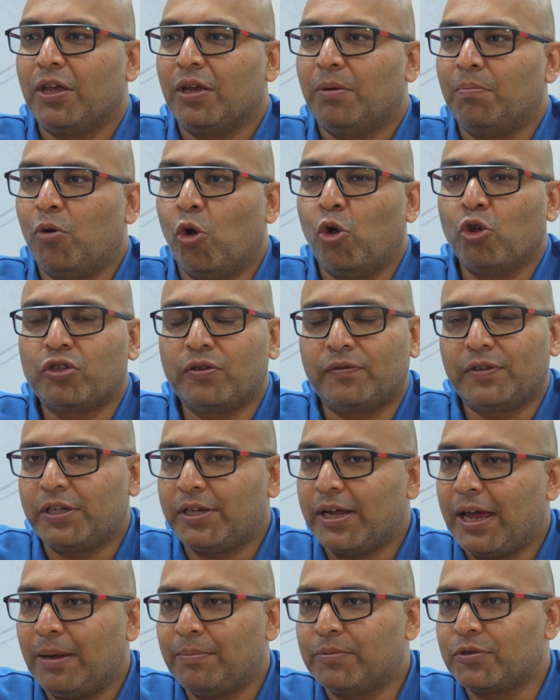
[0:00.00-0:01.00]
most of the
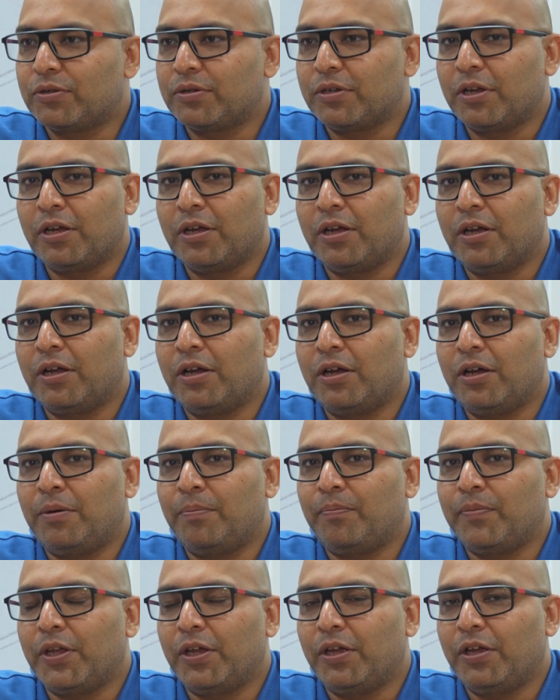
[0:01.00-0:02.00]
times
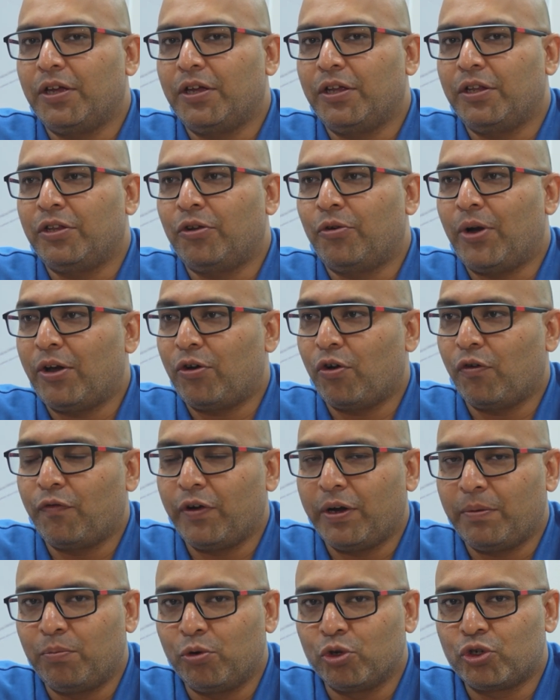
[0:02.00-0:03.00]
the
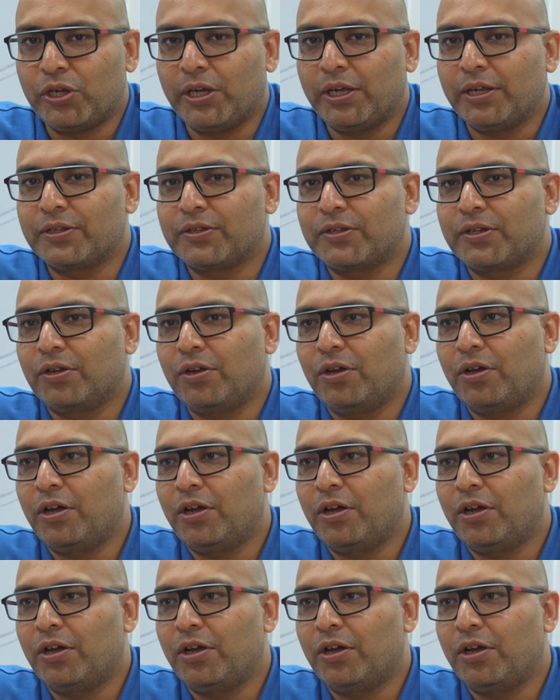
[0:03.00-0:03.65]
retrofit bushings